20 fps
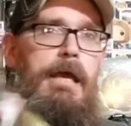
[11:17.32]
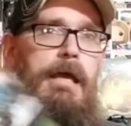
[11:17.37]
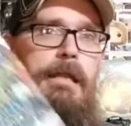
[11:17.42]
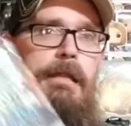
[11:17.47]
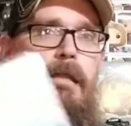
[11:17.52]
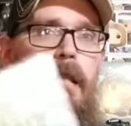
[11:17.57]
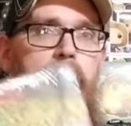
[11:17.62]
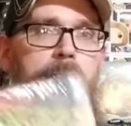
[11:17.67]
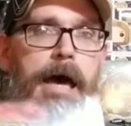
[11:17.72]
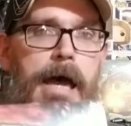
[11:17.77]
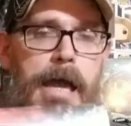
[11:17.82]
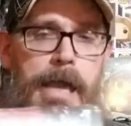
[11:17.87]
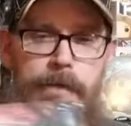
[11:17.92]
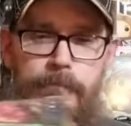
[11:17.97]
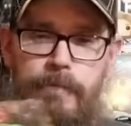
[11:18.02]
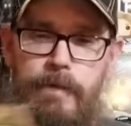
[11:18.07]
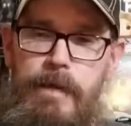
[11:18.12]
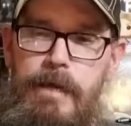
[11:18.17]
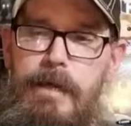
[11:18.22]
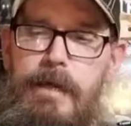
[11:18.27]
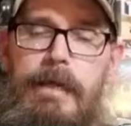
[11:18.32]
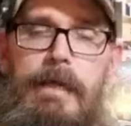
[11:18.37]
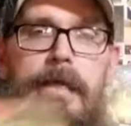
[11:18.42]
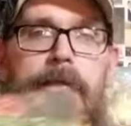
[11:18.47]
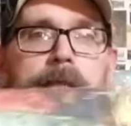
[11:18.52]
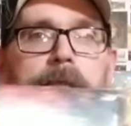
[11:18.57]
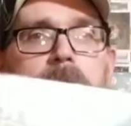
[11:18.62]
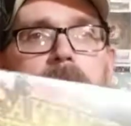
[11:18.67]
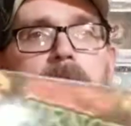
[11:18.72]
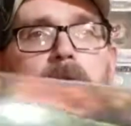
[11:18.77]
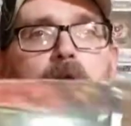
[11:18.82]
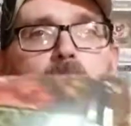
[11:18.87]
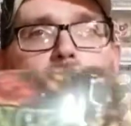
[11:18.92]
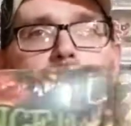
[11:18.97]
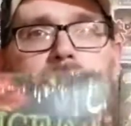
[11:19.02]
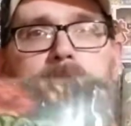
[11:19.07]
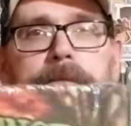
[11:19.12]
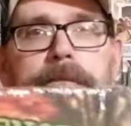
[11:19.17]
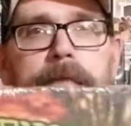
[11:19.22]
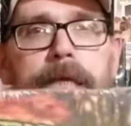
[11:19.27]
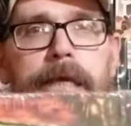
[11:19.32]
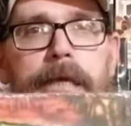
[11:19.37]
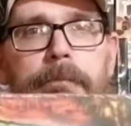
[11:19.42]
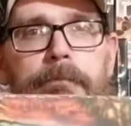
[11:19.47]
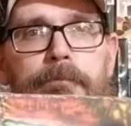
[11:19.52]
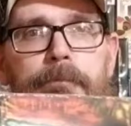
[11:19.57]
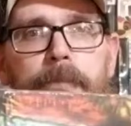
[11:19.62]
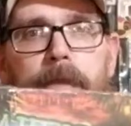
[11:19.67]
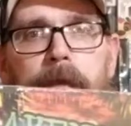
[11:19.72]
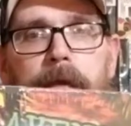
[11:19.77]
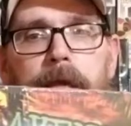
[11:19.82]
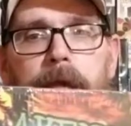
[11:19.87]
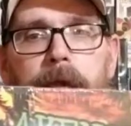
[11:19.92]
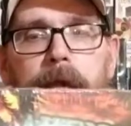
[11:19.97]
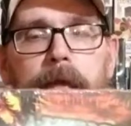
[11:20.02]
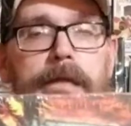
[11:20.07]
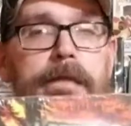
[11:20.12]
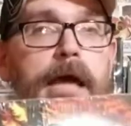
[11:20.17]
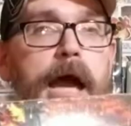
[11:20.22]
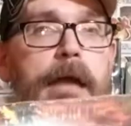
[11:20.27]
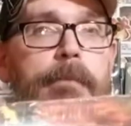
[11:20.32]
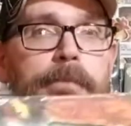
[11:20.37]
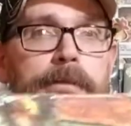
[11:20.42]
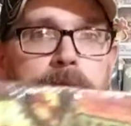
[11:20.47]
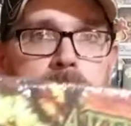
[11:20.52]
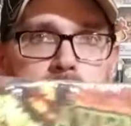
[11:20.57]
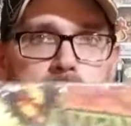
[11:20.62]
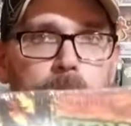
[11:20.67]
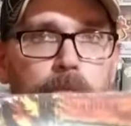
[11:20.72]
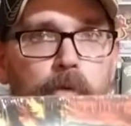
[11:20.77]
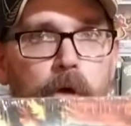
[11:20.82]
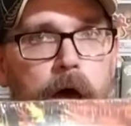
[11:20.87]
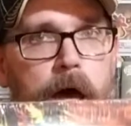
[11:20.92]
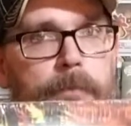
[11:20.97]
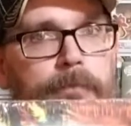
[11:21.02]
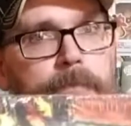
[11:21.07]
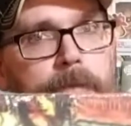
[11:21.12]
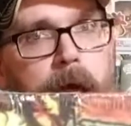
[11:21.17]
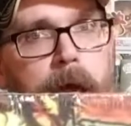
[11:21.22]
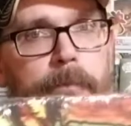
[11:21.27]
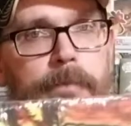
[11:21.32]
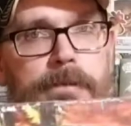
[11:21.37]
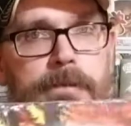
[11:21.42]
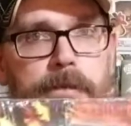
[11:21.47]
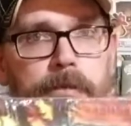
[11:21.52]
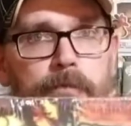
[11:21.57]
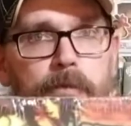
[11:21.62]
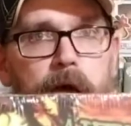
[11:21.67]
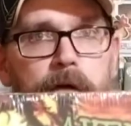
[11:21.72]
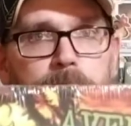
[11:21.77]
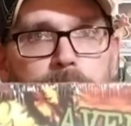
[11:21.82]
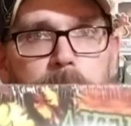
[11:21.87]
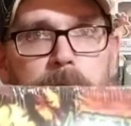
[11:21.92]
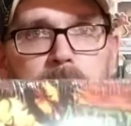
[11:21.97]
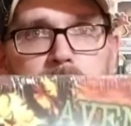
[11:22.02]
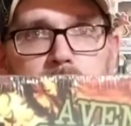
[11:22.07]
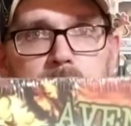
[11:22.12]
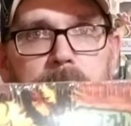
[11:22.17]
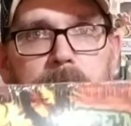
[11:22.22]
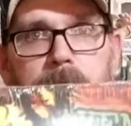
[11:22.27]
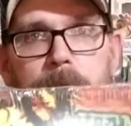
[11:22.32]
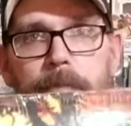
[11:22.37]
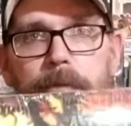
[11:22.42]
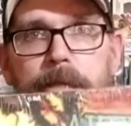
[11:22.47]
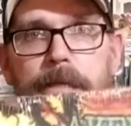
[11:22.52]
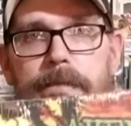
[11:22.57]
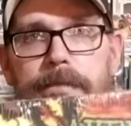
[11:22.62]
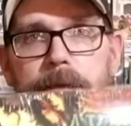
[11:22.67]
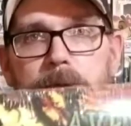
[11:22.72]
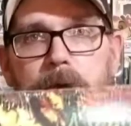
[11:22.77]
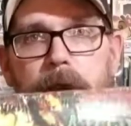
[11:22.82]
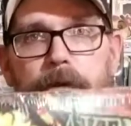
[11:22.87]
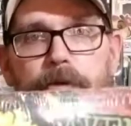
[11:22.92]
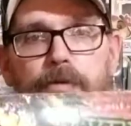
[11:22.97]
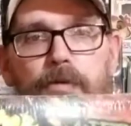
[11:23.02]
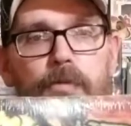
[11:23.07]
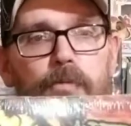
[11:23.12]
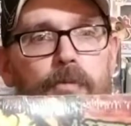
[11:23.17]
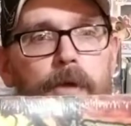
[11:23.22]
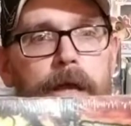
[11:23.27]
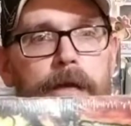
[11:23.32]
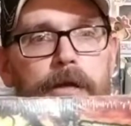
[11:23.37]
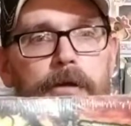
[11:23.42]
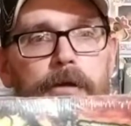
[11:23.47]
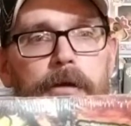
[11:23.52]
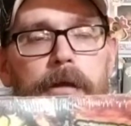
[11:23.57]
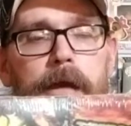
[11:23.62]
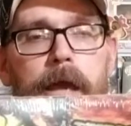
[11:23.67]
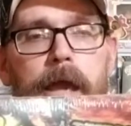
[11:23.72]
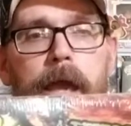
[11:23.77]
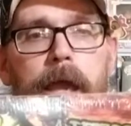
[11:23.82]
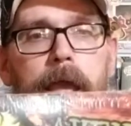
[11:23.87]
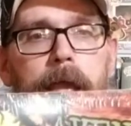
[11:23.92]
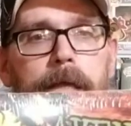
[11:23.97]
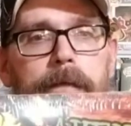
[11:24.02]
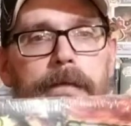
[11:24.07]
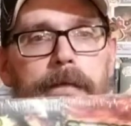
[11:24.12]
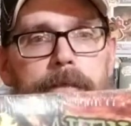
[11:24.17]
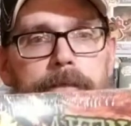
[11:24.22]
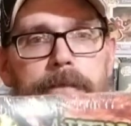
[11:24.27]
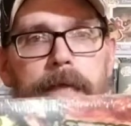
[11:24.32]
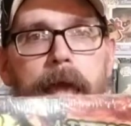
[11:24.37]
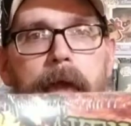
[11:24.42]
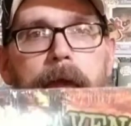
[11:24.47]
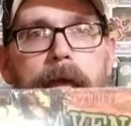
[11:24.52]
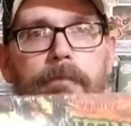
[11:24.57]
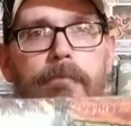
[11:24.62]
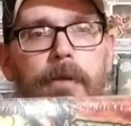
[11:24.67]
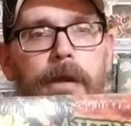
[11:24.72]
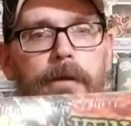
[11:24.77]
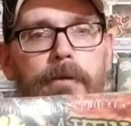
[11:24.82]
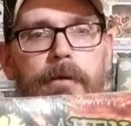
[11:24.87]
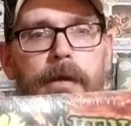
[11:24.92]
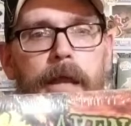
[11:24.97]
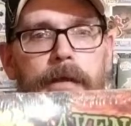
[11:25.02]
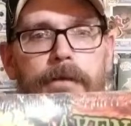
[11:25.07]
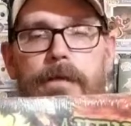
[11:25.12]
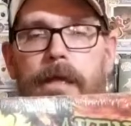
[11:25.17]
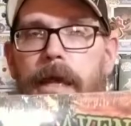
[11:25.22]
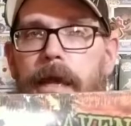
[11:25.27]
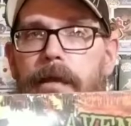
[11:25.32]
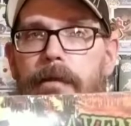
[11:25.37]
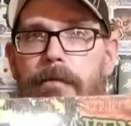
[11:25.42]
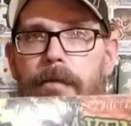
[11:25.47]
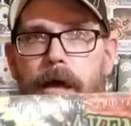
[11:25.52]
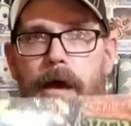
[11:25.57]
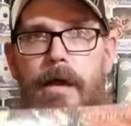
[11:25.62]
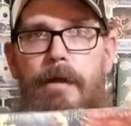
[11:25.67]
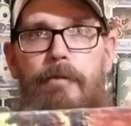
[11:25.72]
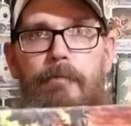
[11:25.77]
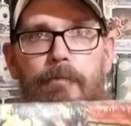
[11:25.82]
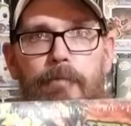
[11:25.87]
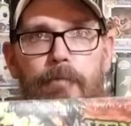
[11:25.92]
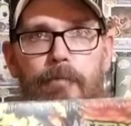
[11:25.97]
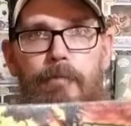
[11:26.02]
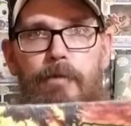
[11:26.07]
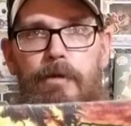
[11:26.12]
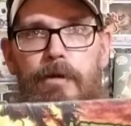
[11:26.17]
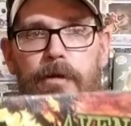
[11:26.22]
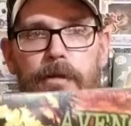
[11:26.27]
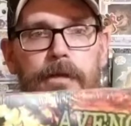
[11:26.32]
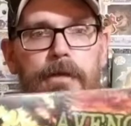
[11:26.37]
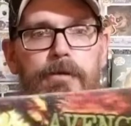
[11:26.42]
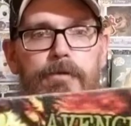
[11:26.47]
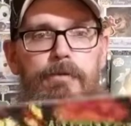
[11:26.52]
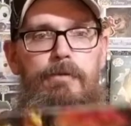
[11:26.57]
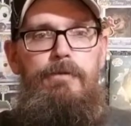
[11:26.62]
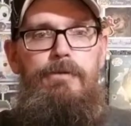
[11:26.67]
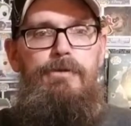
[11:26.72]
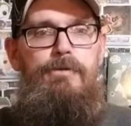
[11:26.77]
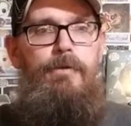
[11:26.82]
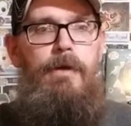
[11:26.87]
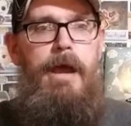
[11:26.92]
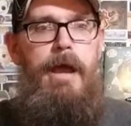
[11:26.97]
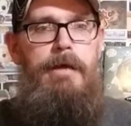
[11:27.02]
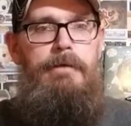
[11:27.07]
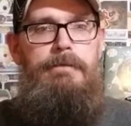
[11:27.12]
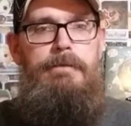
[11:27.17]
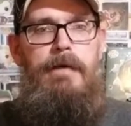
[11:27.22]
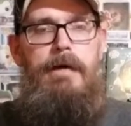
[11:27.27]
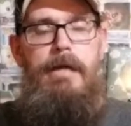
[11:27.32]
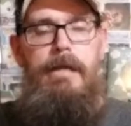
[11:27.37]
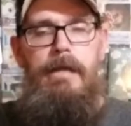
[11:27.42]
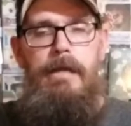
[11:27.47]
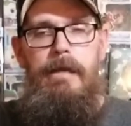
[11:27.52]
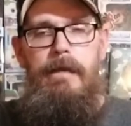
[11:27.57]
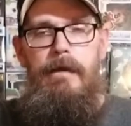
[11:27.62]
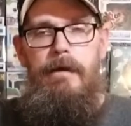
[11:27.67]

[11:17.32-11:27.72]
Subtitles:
Live in the LBC, and Diamonds in the Rough being the name of this actual record. This record actually had a lot of really cool tracks on it.